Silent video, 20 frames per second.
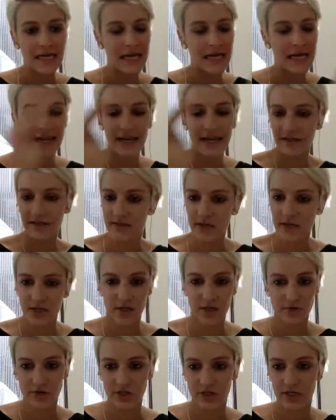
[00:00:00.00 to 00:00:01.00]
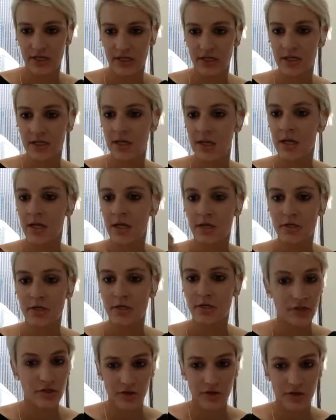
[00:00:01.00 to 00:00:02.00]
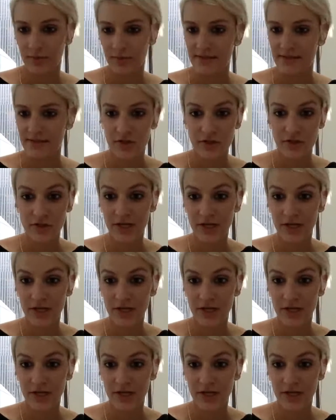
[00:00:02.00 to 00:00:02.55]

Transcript: and execution to do your research